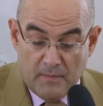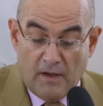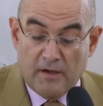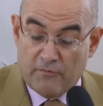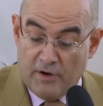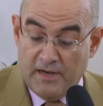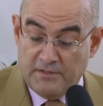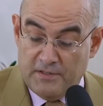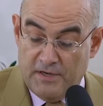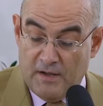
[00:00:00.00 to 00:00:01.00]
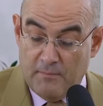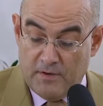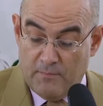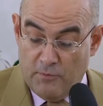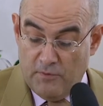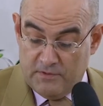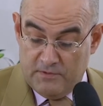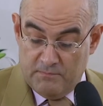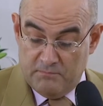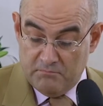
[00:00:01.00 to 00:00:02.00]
I have written a number of books.